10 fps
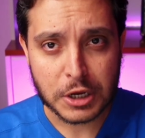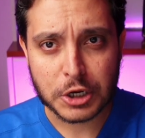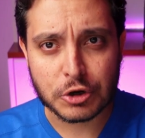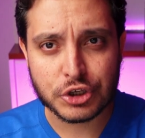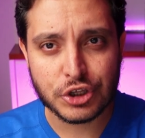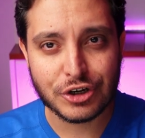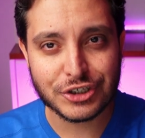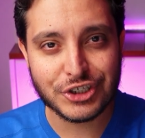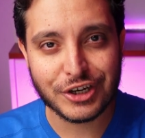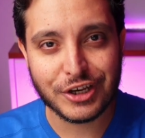Continue your
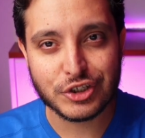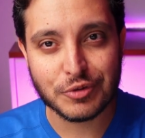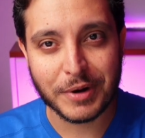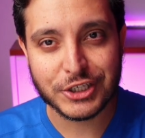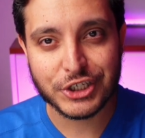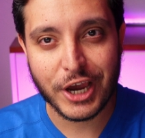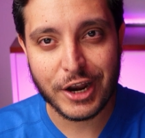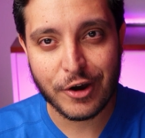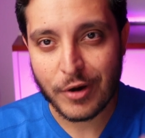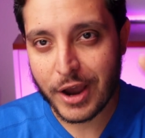journey to my
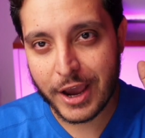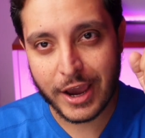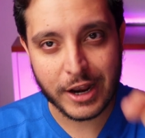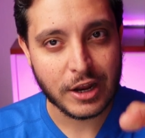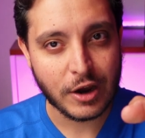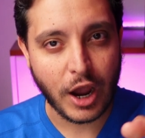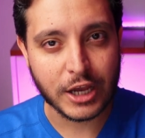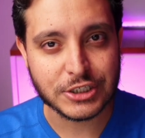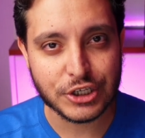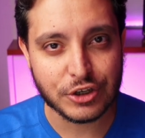channel, and I
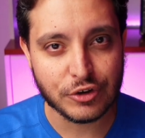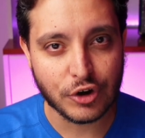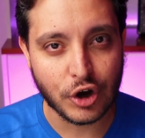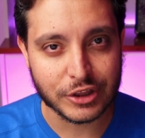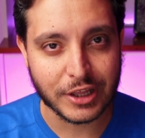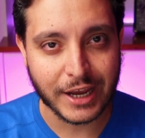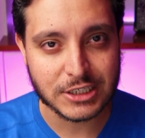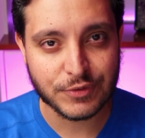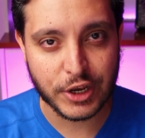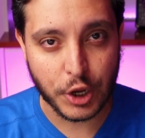see you on the
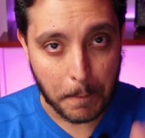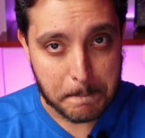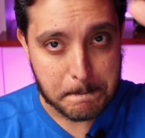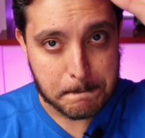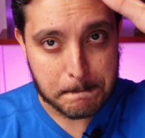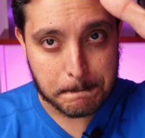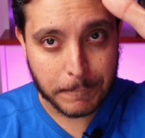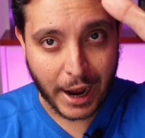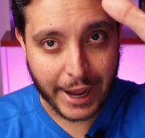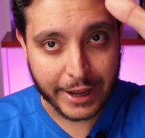next video.
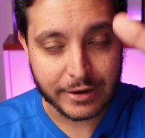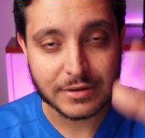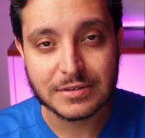Bye!